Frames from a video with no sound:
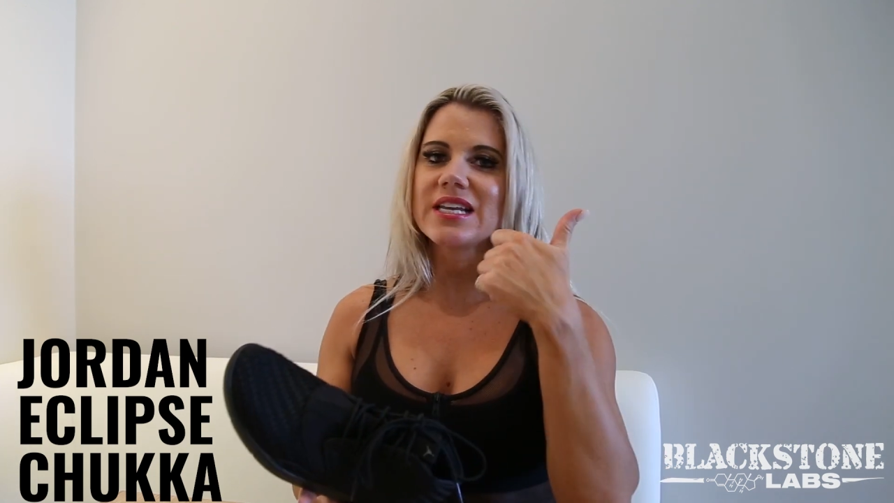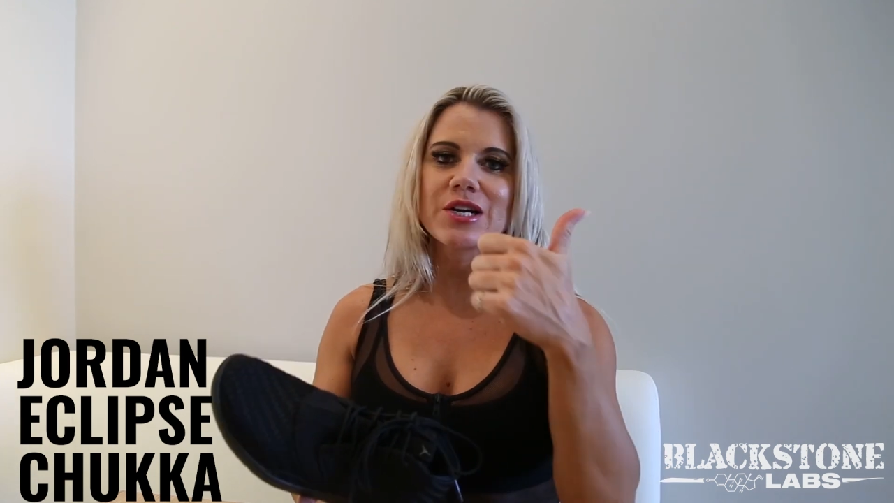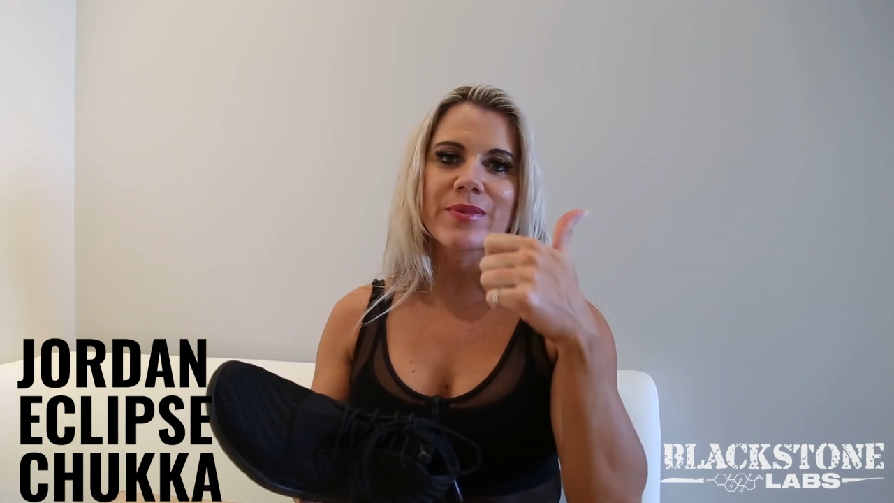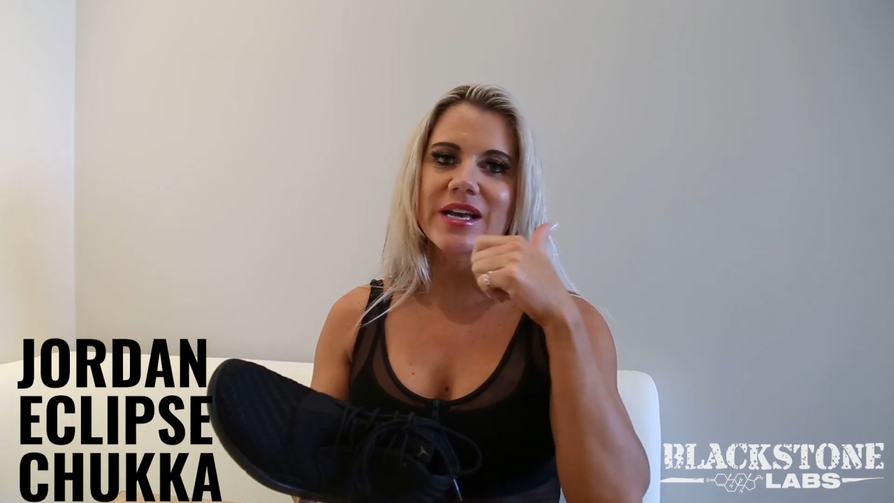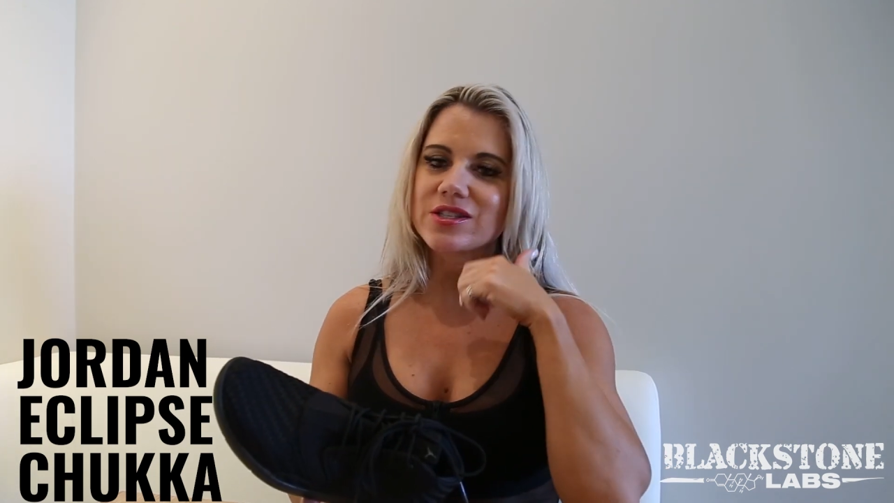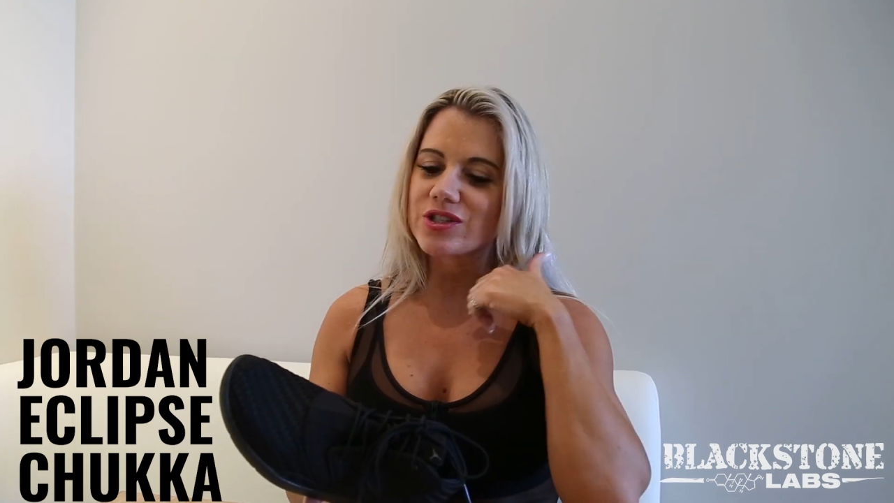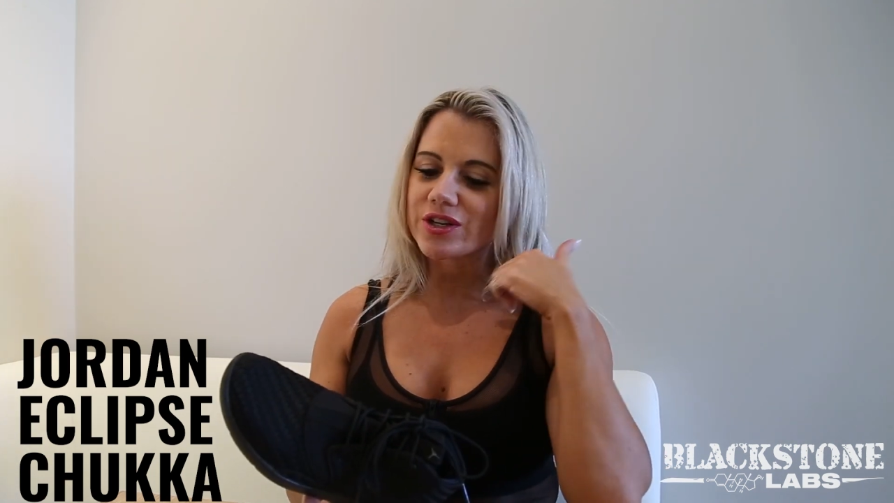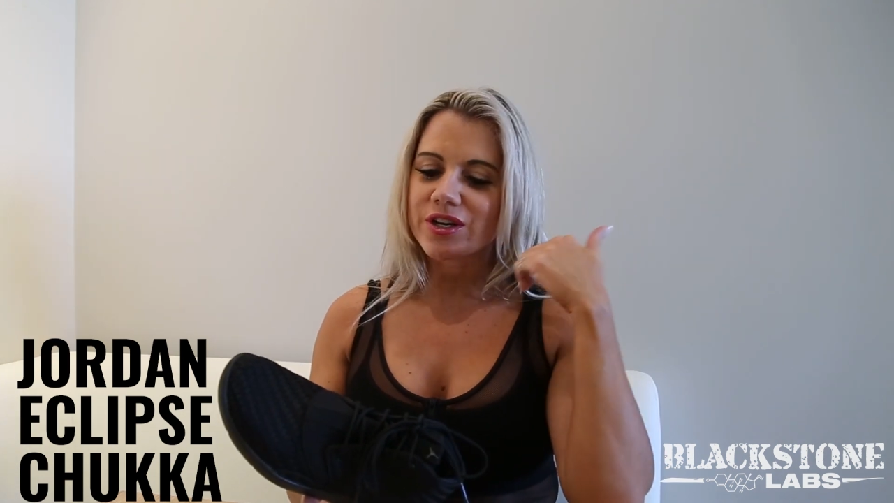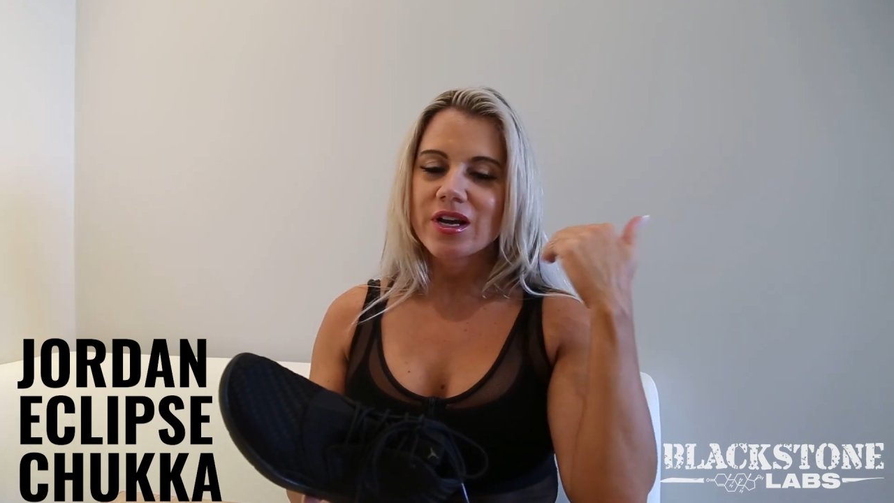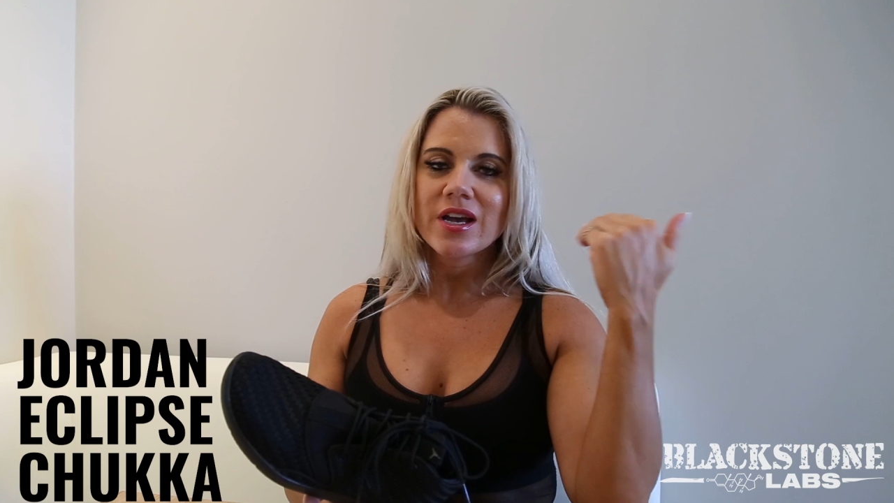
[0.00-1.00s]

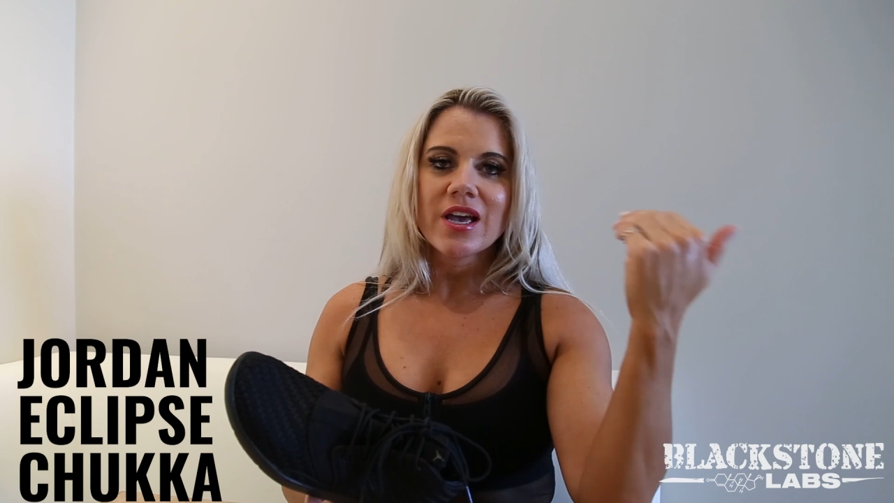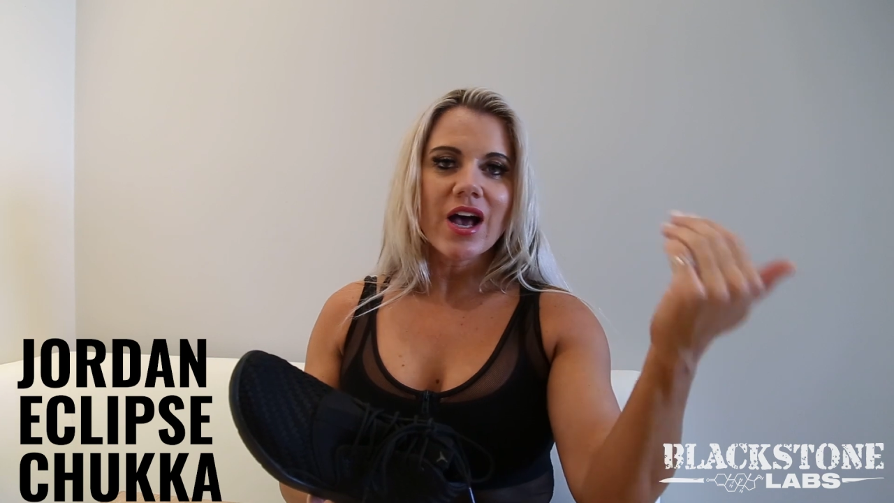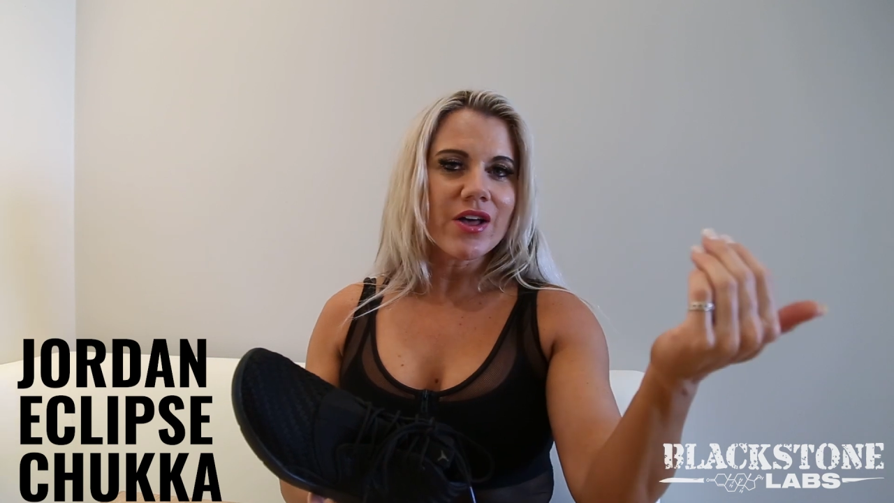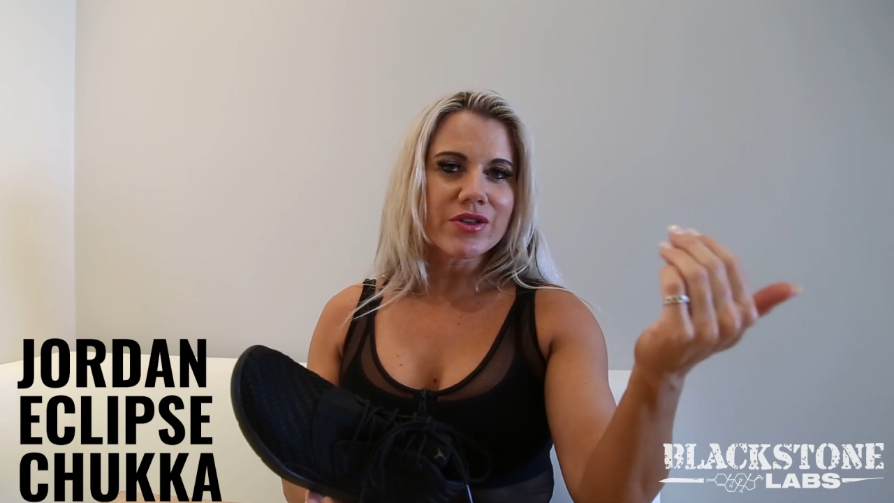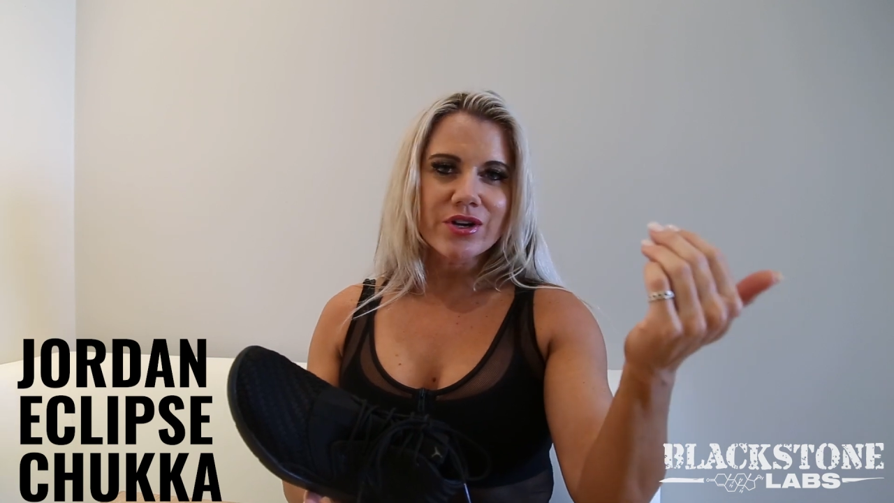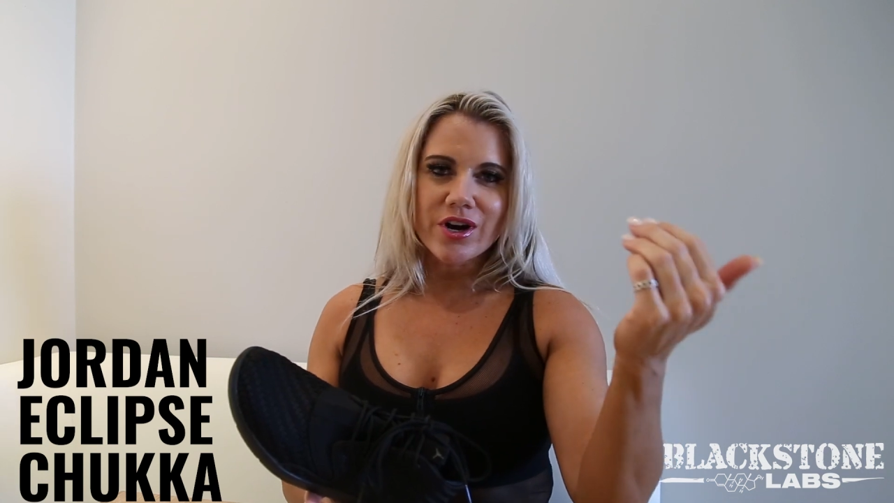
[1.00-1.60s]
Stairmaster, other